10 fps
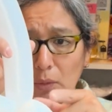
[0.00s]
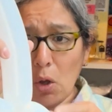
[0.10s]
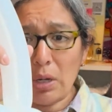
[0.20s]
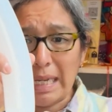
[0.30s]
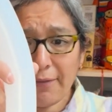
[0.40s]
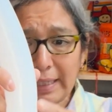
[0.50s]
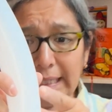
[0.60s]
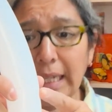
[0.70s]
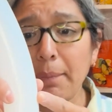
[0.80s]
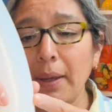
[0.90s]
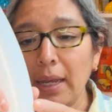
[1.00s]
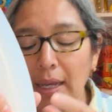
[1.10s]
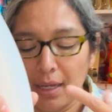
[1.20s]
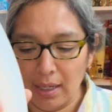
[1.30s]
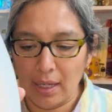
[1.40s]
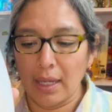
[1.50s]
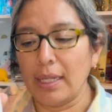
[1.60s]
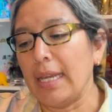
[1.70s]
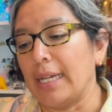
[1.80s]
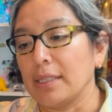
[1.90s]
or leave a tip,
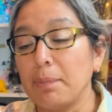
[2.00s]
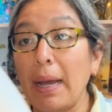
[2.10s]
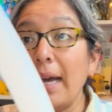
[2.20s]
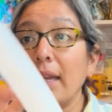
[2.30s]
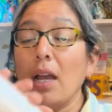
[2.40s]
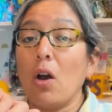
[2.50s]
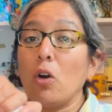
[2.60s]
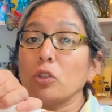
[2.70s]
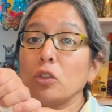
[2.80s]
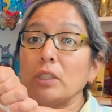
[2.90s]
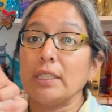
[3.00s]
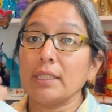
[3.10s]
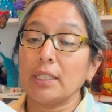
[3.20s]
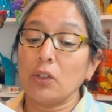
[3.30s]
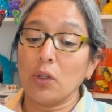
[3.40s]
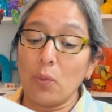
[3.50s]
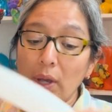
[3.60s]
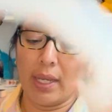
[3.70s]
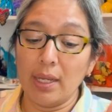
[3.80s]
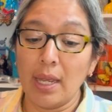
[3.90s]
yes, but also this is another
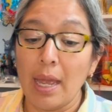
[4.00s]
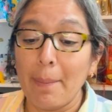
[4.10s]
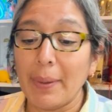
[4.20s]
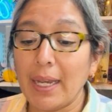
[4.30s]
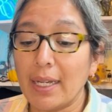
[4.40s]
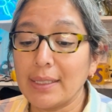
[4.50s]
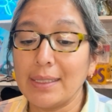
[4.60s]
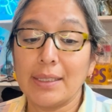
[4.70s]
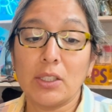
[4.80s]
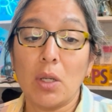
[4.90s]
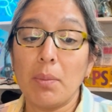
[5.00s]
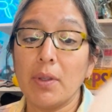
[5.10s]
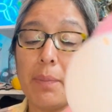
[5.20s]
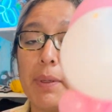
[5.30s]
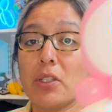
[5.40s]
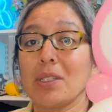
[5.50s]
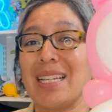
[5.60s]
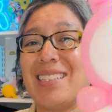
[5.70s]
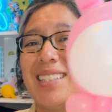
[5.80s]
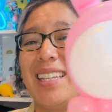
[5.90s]
way. Because in some of the pictures
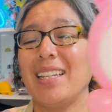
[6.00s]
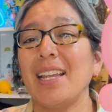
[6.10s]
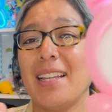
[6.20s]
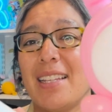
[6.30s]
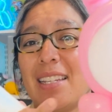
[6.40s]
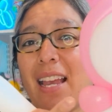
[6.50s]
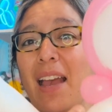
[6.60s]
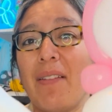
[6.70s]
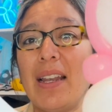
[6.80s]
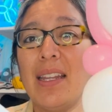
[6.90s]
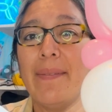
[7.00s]
I've seen it that it have a little